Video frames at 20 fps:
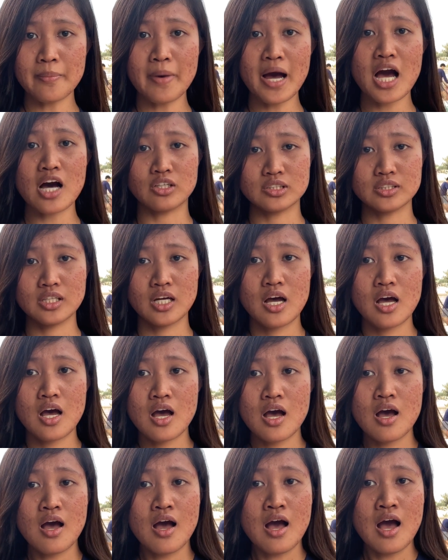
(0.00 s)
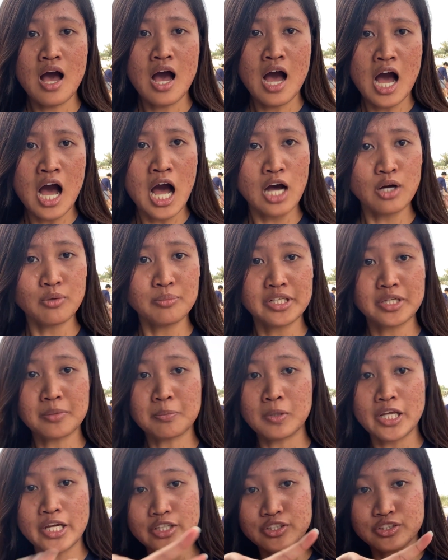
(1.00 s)
about how many
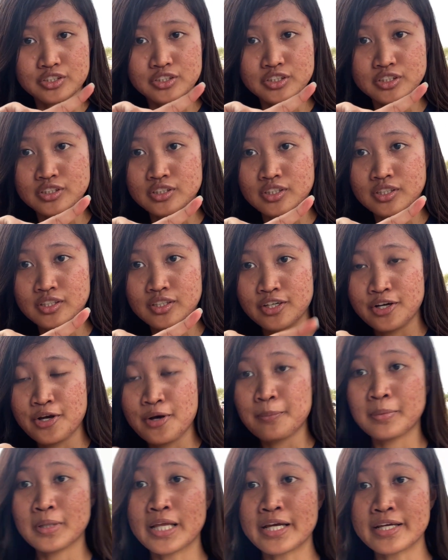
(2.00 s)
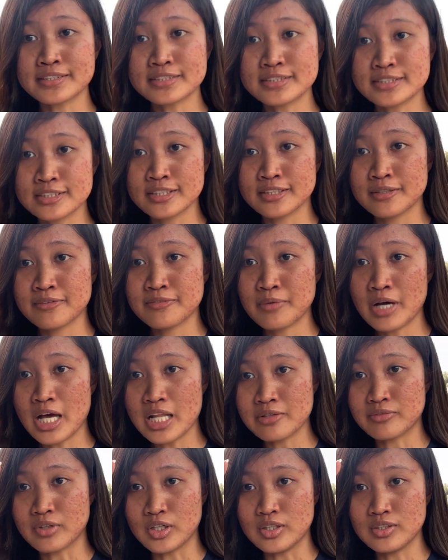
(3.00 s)
players plays
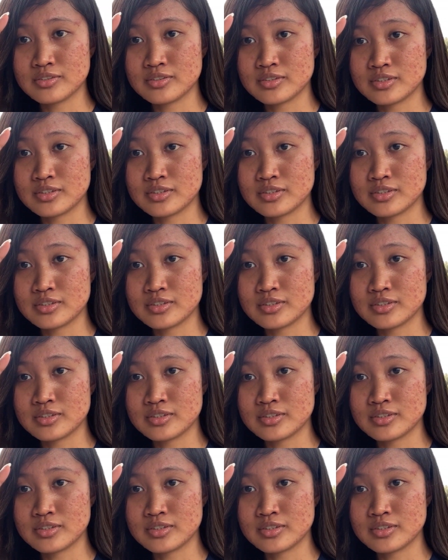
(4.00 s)
volleyball.